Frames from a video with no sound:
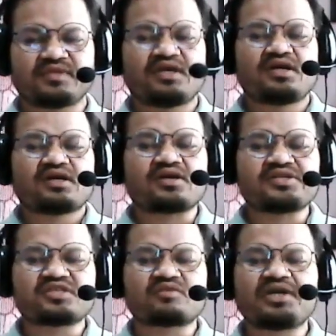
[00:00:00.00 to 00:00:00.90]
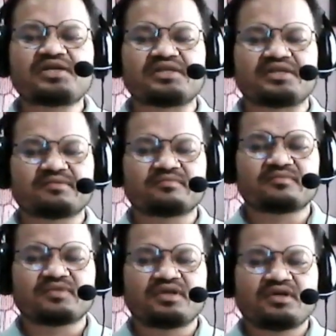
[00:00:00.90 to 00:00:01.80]
Consequently,
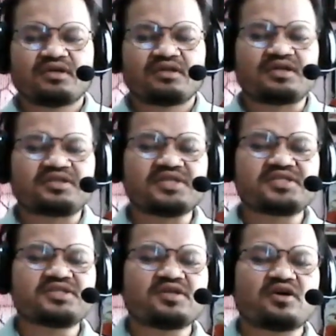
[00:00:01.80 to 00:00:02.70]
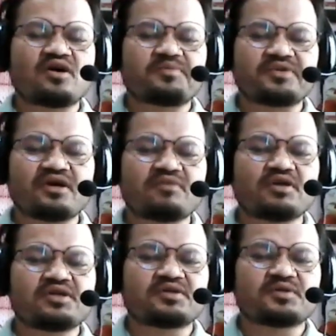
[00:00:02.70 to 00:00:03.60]
the density of air
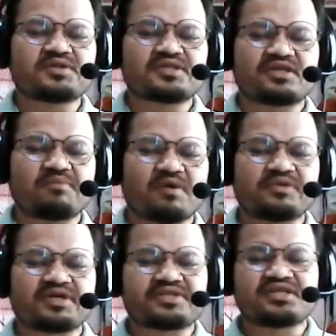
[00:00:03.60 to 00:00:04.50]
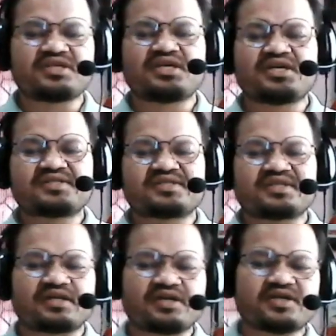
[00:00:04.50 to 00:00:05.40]
molecules above the sea is
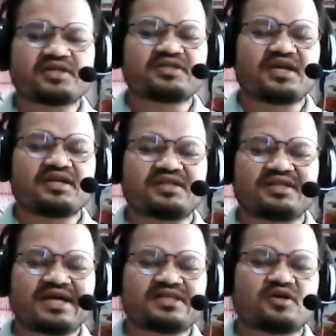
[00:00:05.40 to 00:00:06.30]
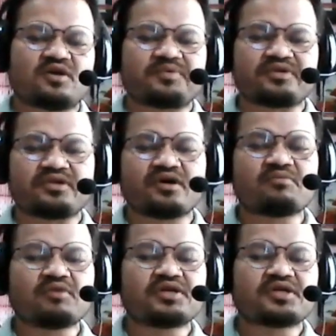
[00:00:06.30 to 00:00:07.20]
greater than that of air
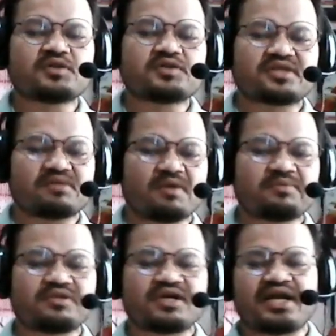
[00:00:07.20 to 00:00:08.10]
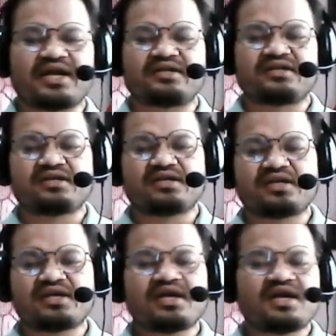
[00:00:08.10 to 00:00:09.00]
molecules above the land.
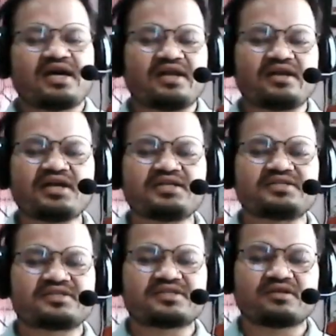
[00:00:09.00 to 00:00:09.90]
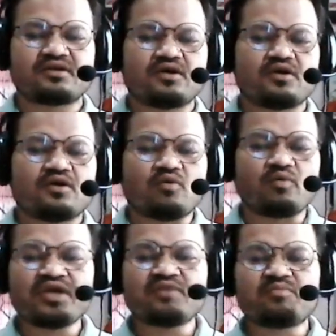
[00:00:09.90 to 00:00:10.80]
And hence,
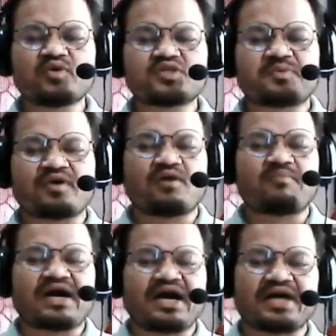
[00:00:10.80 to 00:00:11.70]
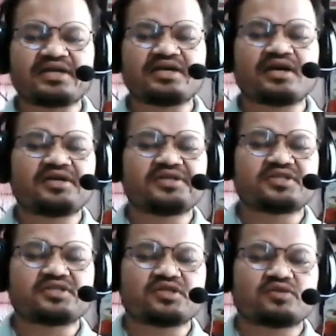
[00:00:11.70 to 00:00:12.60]
Wind blows from higher
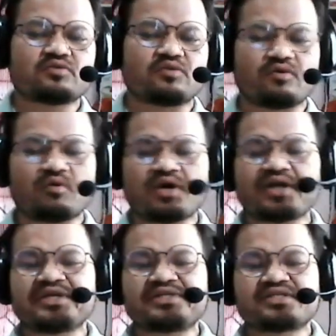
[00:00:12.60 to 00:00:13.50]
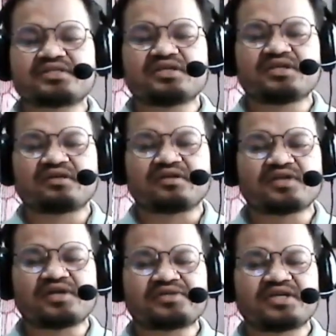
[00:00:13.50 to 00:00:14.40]
density to lower density
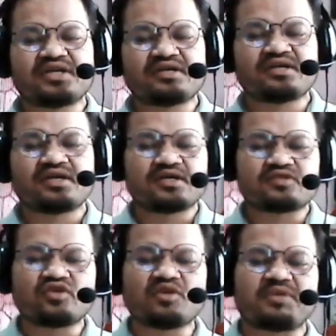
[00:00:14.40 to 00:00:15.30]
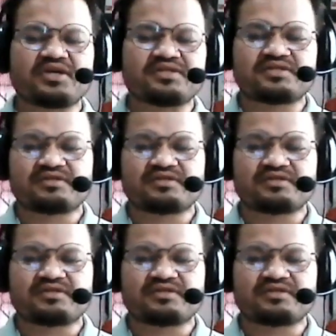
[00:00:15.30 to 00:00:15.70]
resulting sea breeze.